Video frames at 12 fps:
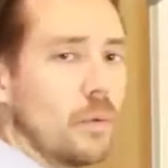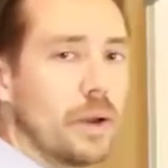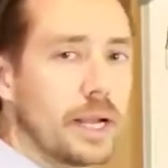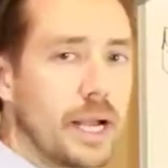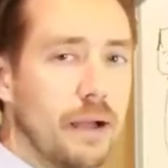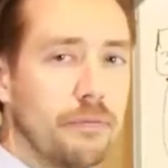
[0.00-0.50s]
what
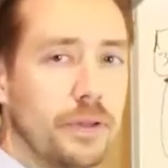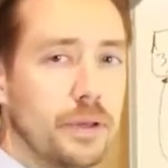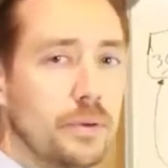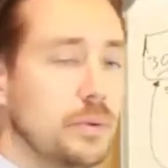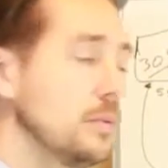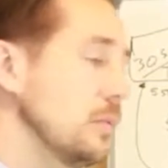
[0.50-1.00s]
I got for
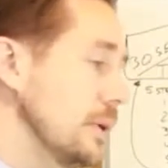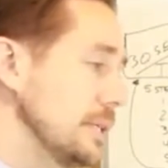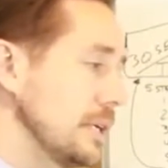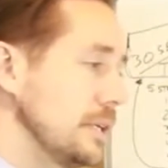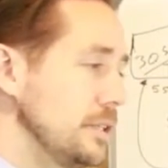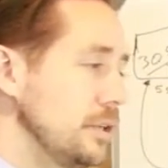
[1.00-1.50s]
you, what it's
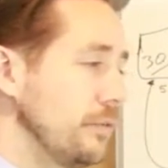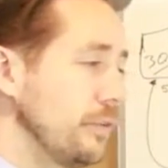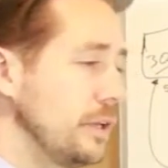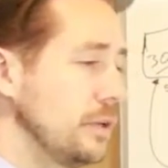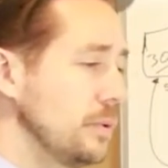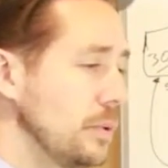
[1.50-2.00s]
going to do for
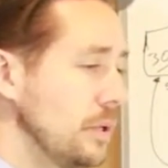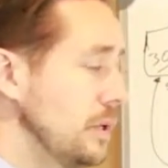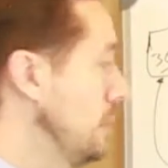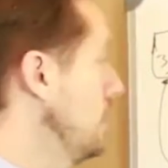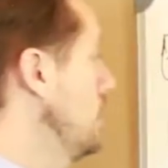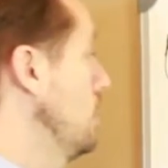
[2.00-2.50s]
you,
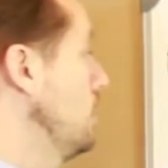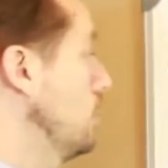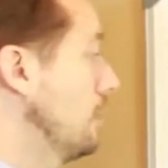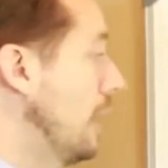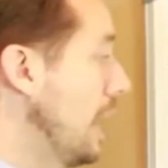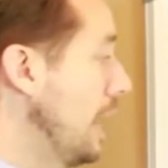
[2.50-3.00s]
who
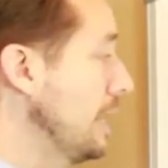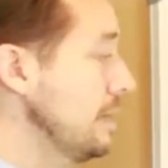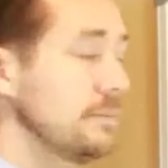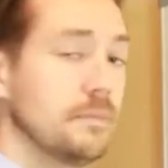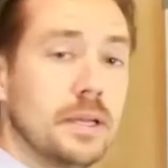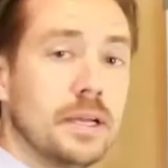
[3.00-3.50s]
am
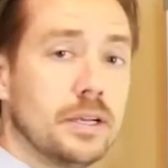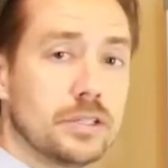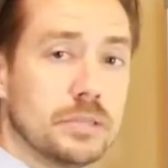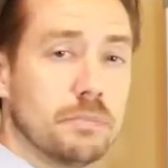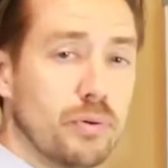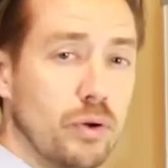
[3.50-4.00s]
I,
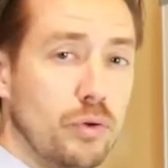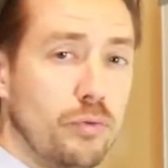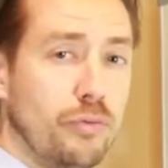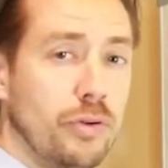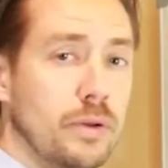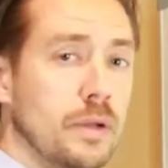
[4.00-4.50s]
here's some
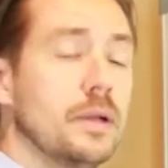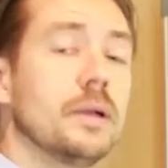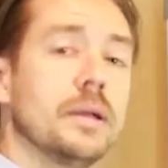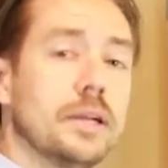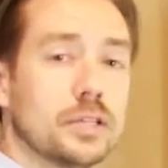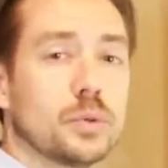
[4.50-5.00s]
proof,
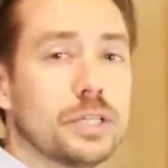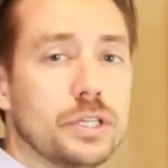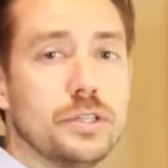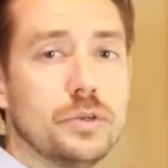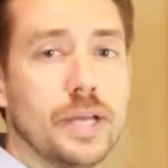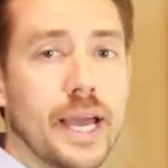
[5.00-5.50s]
here's what
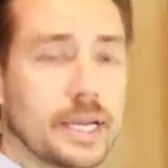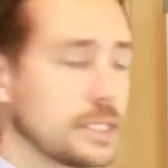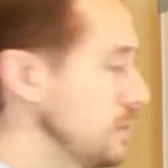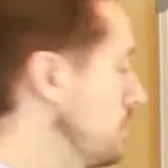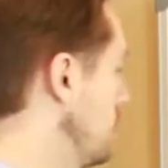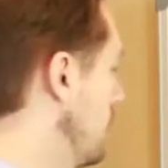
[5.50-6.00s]
you do
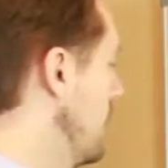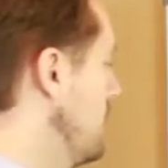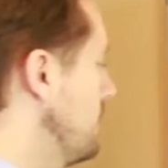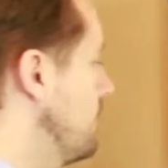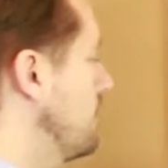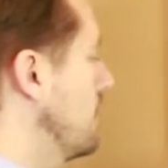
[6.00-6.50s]
next,
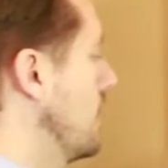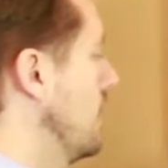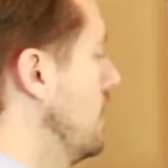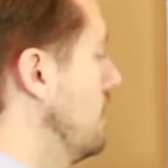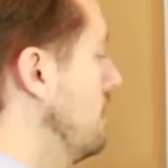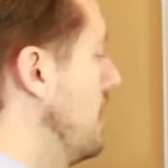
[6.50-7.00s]
right?
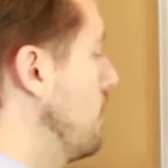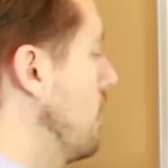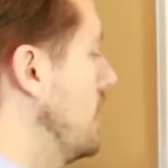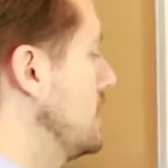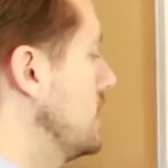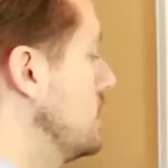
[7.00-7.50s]

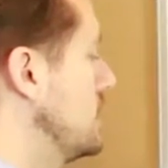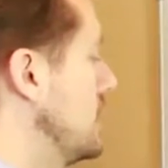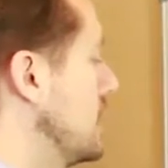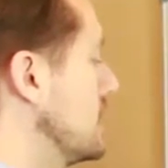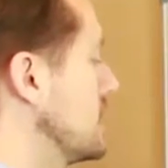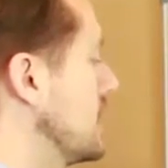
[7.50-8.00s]
Memorize those
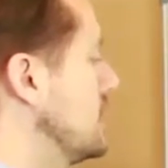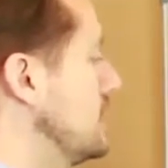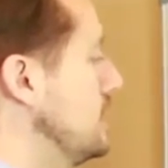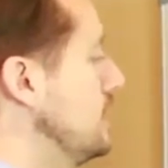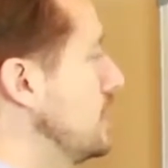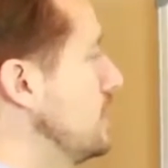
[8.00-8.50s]
things,
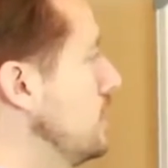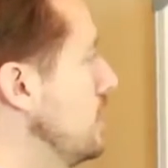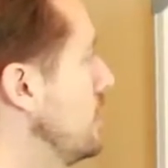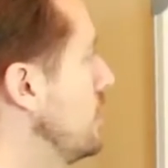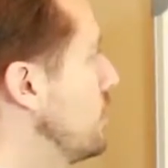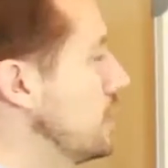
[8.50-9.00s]
because you can do
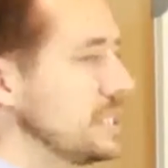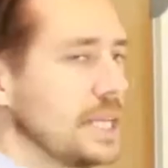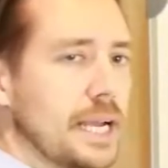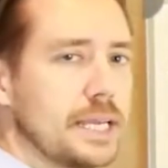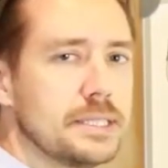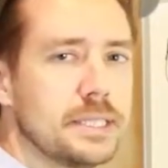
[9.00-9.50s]
it in 30
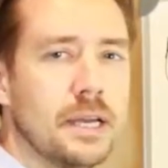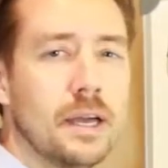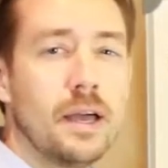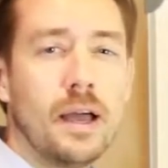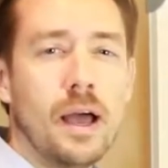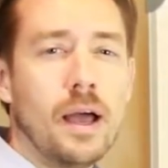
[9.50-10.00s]
seconds.
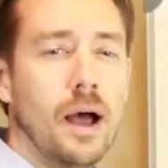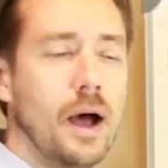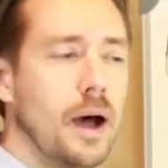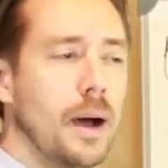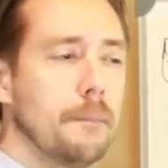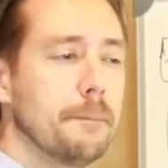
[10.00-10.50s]

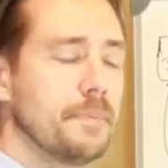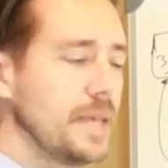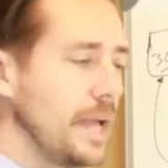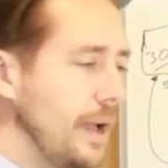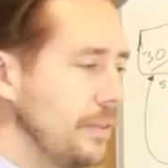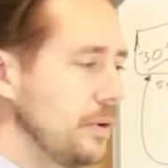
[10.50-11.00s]

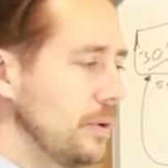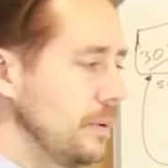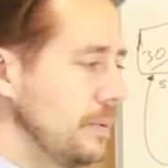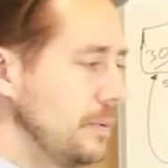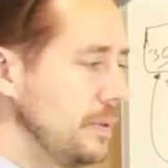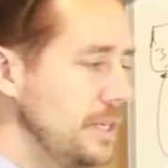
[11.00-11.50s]
The
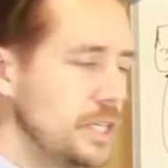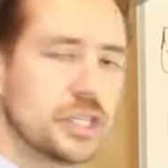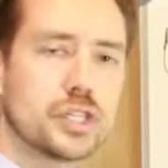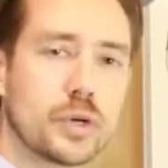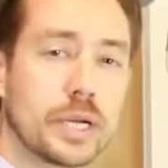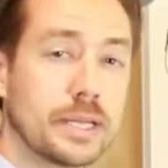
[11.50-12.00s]
other
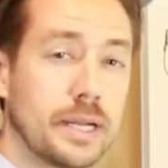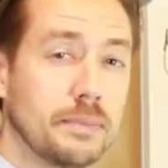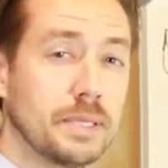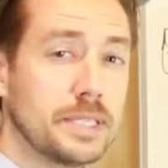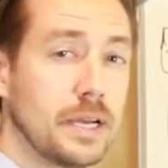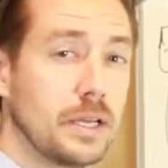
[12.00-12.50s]
ninja trick that I'm
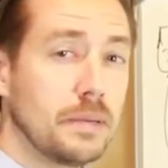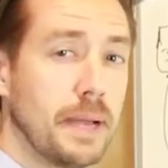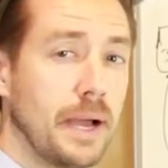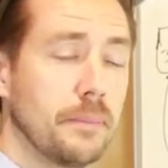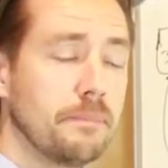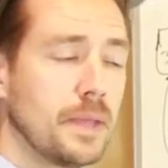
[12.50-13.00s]
going to tell you
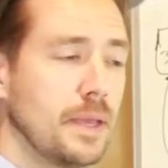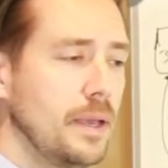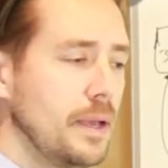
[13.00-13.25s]
about,